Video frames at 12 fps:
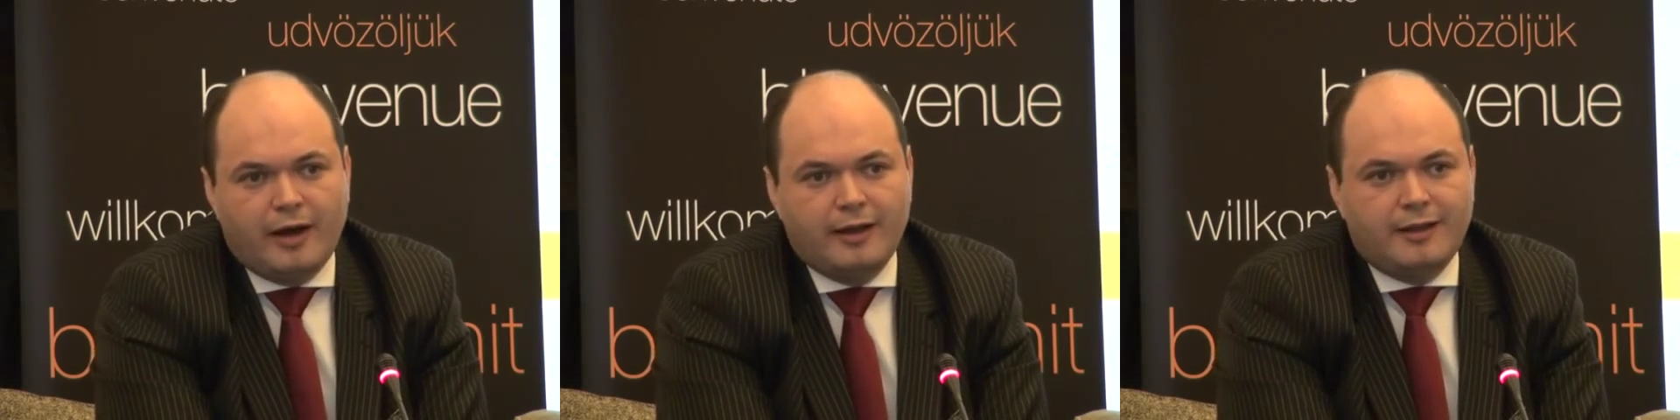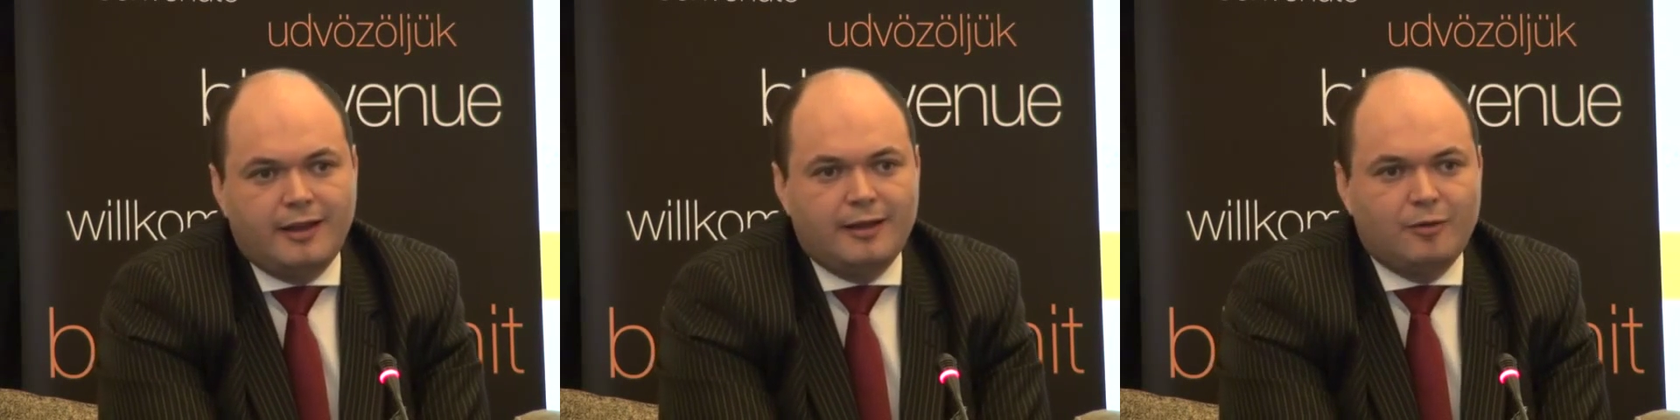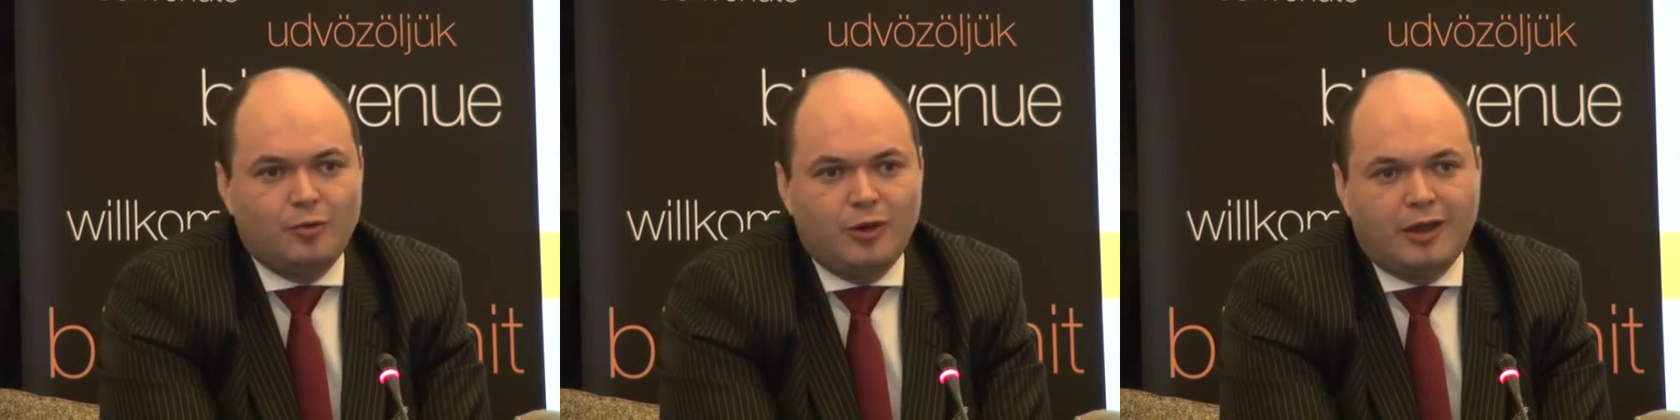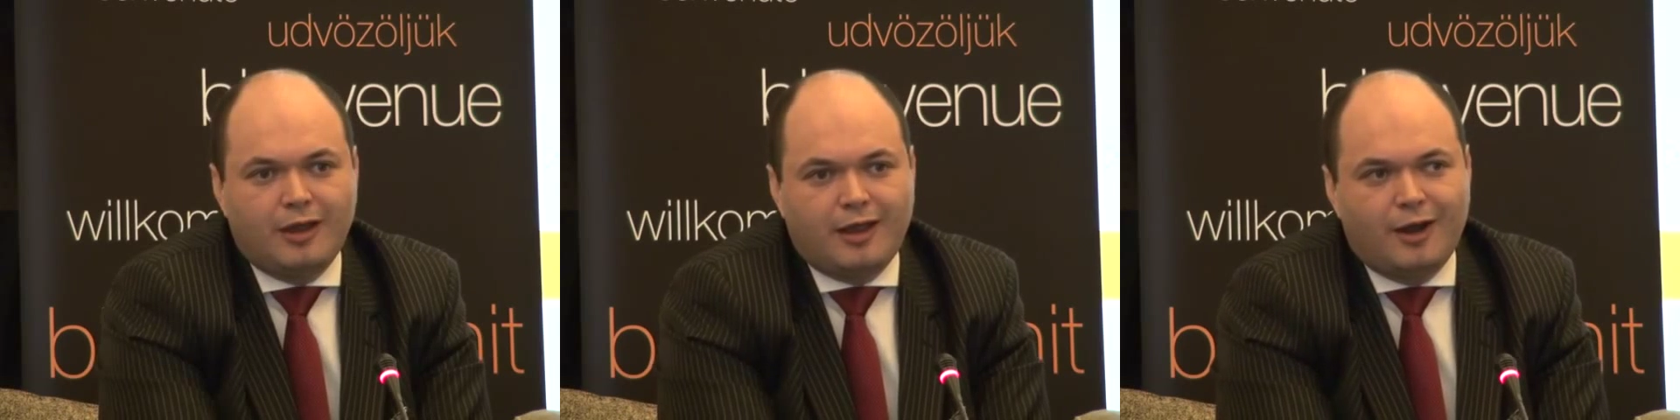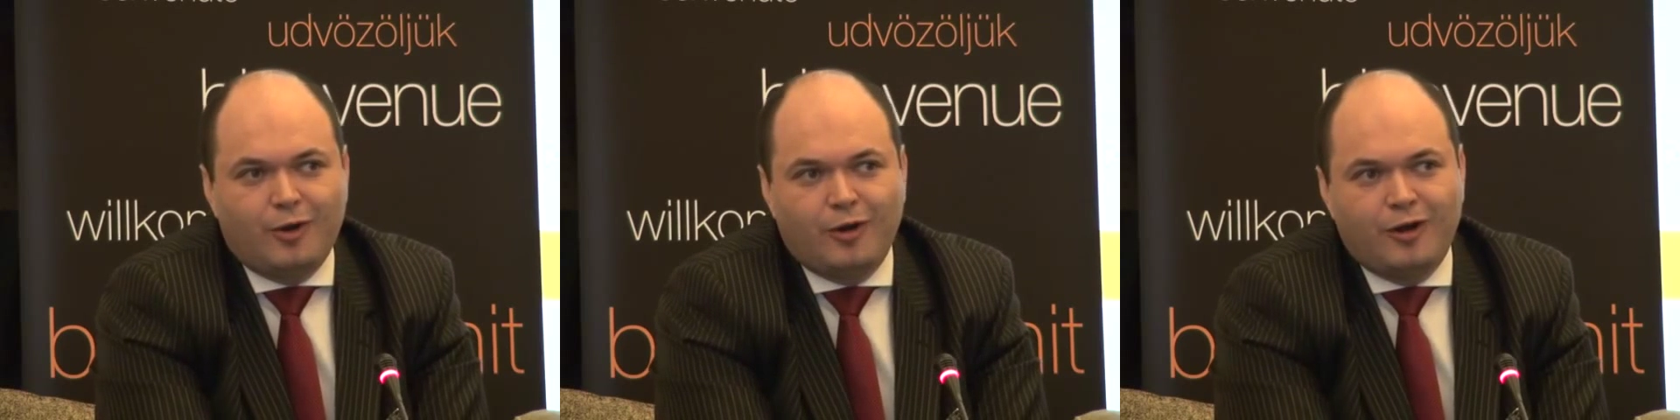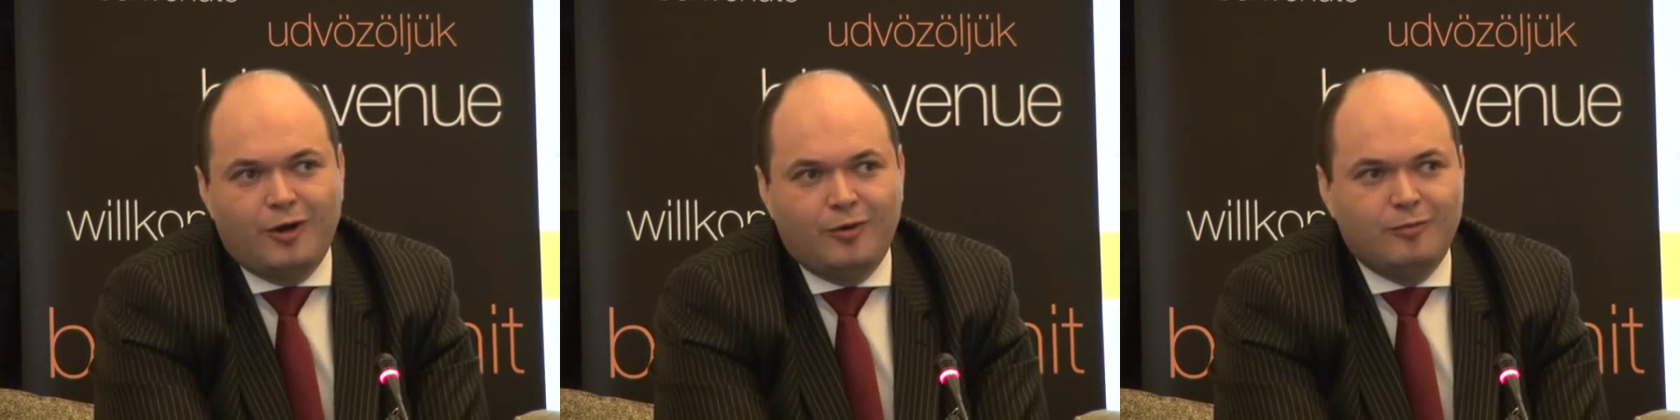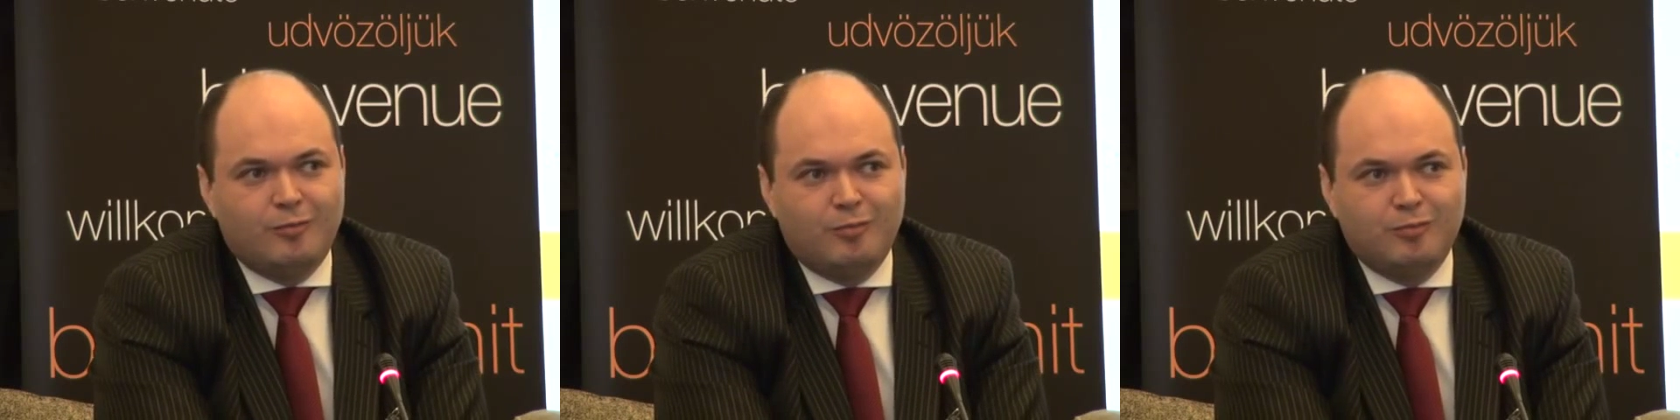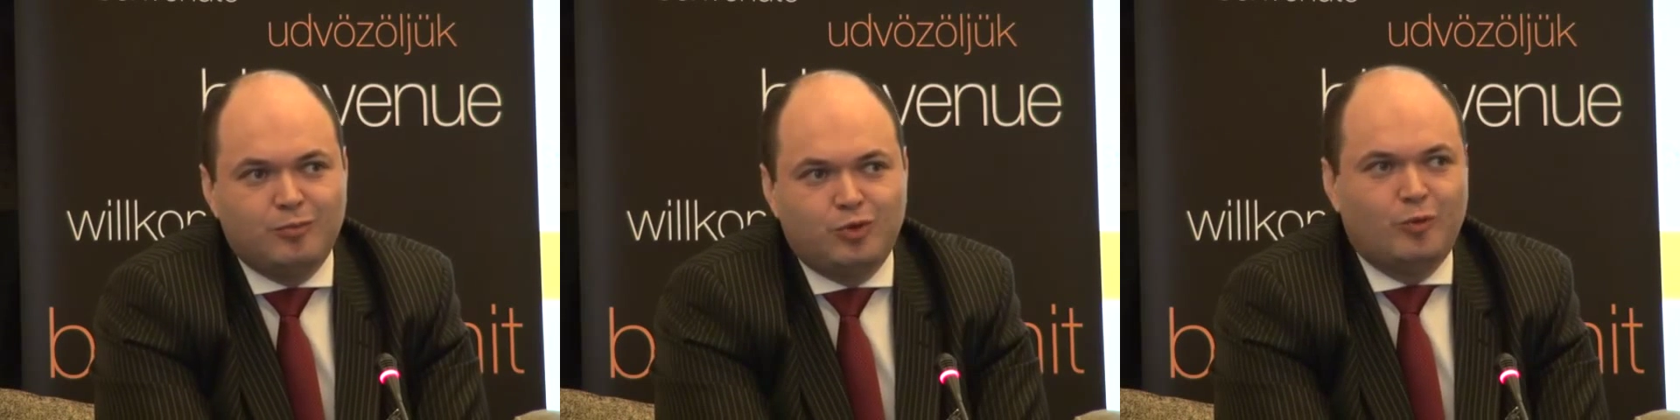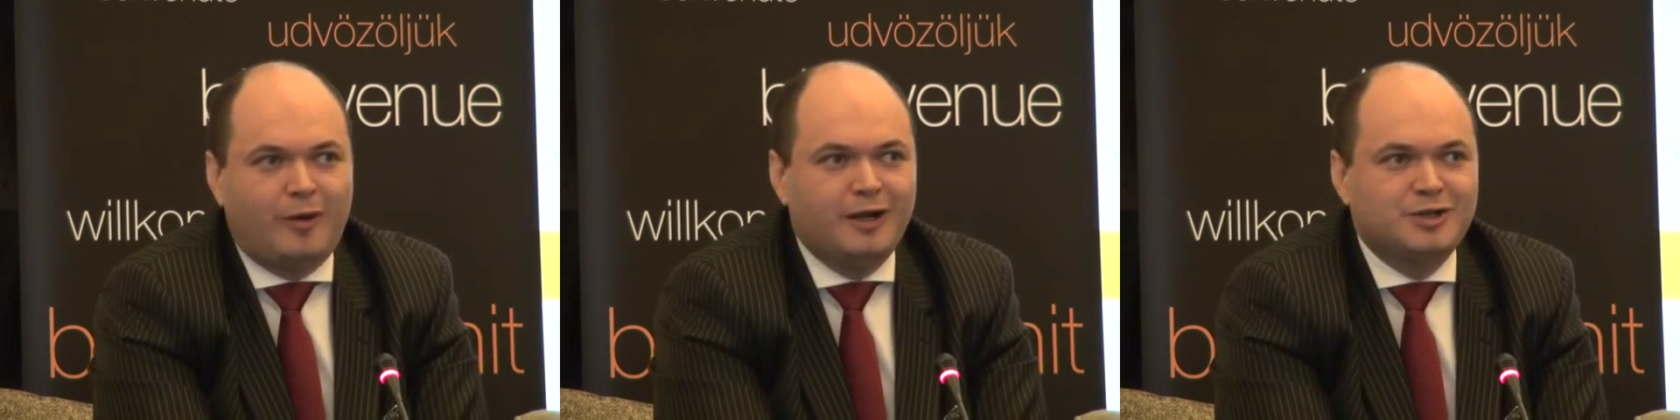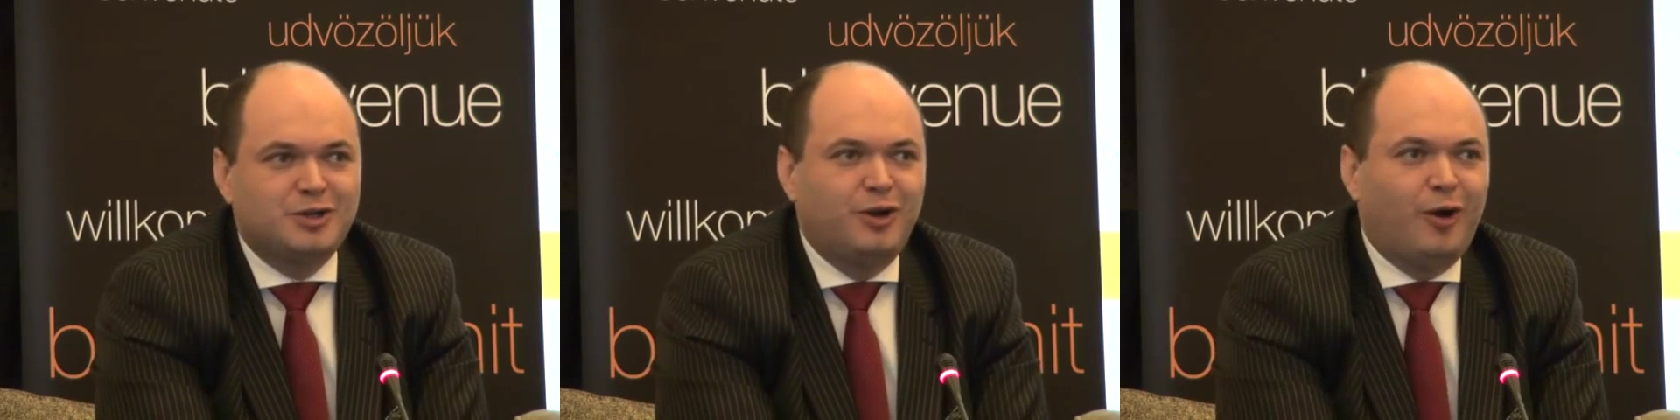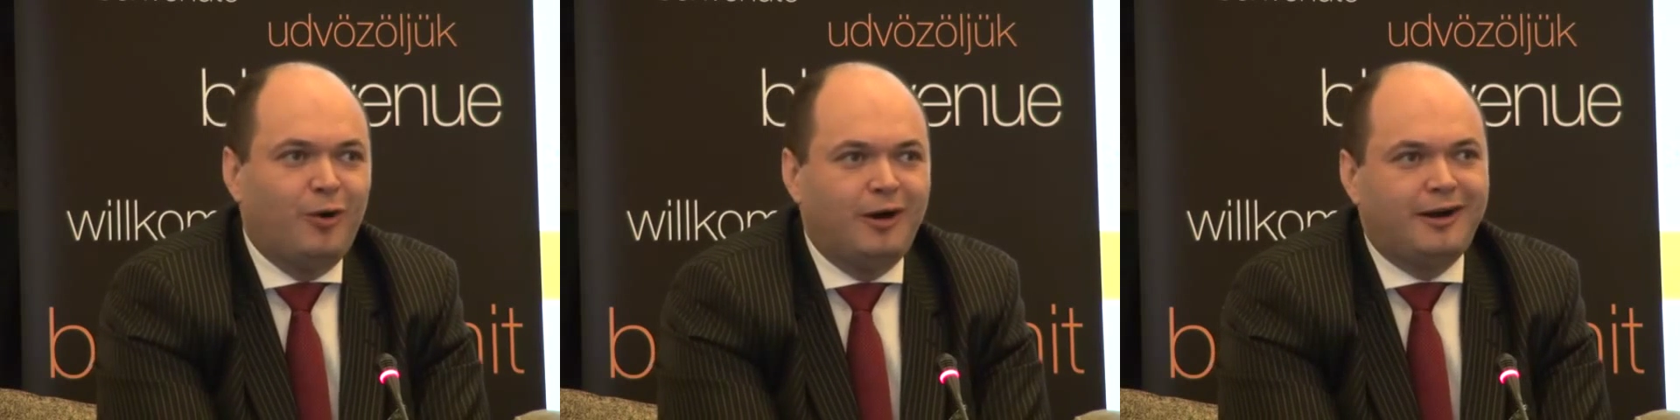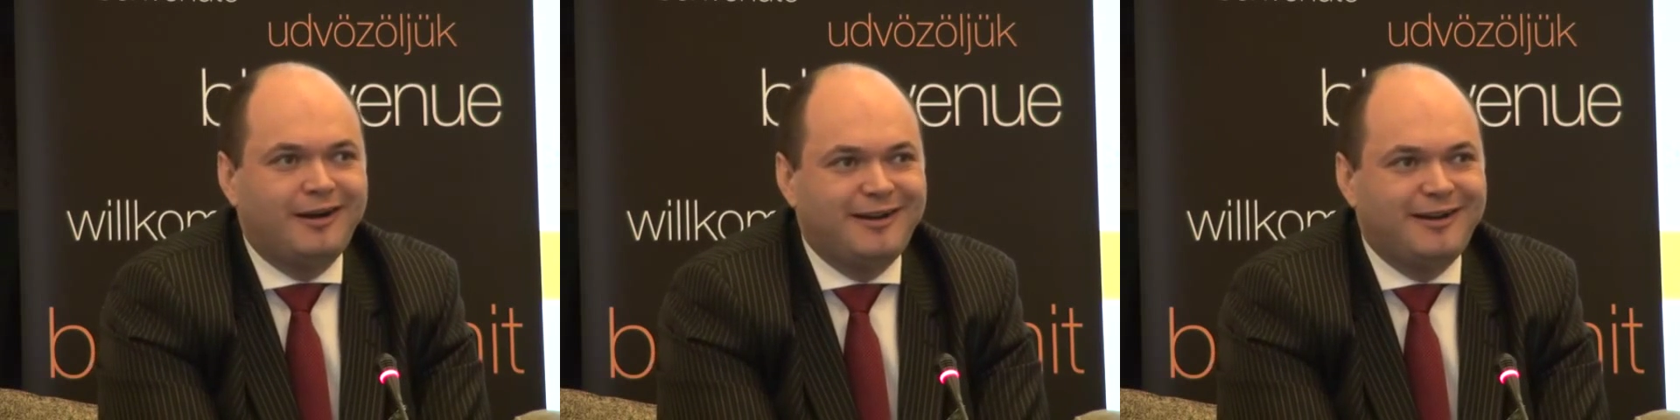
I think we cannot go too much lower